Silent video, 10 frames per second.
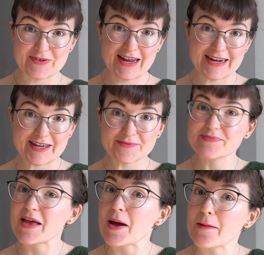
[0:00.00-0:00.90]
relating,
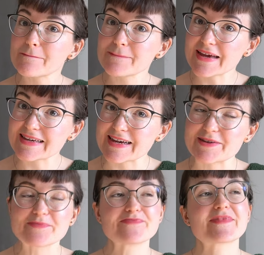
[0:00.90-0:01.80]

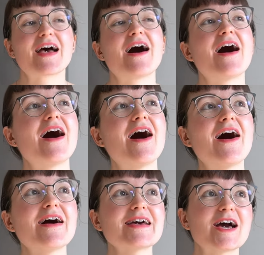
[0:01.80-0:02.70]
baking.
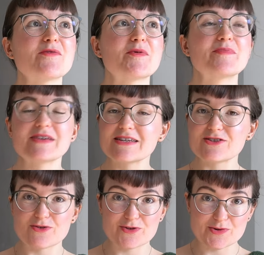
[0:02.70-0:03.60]
I am a big
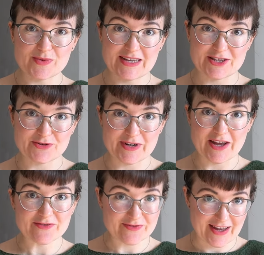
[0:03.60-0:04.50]
social
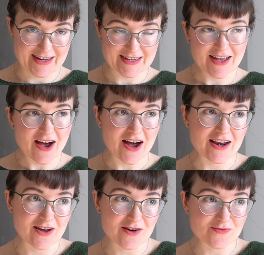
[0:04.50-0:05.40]
history fan. I
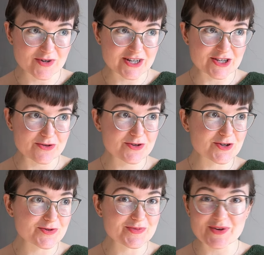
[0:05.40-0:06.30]
love watching
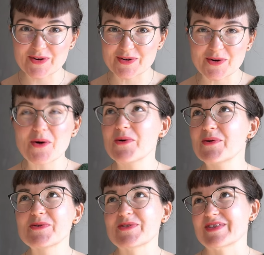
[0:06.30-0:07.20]
YouTubes on
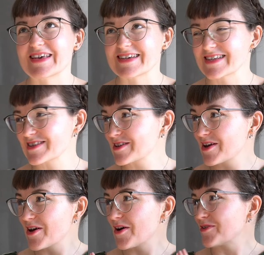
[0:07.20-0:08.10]
all the things
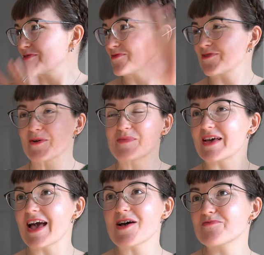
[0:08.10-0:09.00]
from
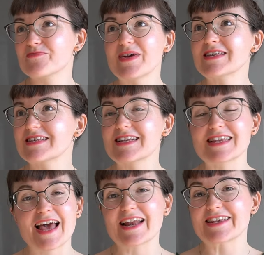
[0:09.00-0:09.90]

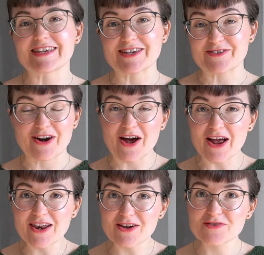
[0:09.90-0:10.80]
basically any era.
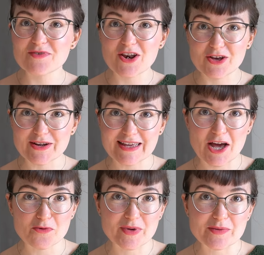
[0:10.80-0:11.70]
I love learning
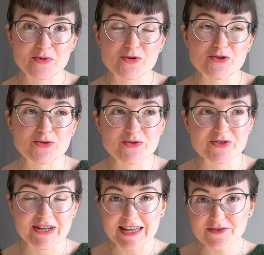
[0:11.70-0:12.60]
how people used
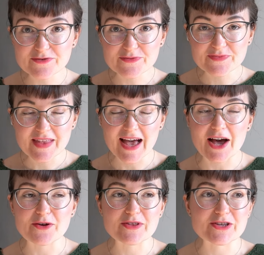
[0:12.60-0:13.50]
to live,
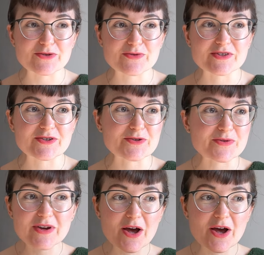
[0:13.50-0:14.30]
how they used to